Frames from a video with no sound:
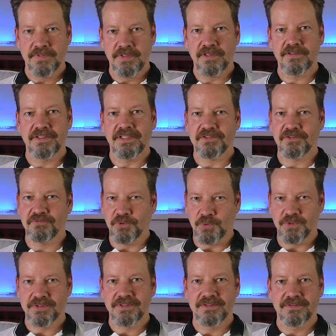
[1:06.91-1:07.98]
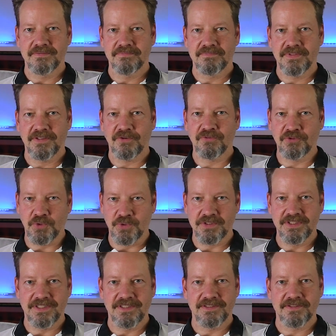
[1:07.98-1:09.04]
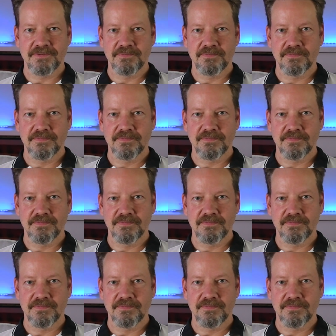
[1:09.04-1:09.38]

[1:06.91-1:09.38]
Oh, yes, of course. Of course it is.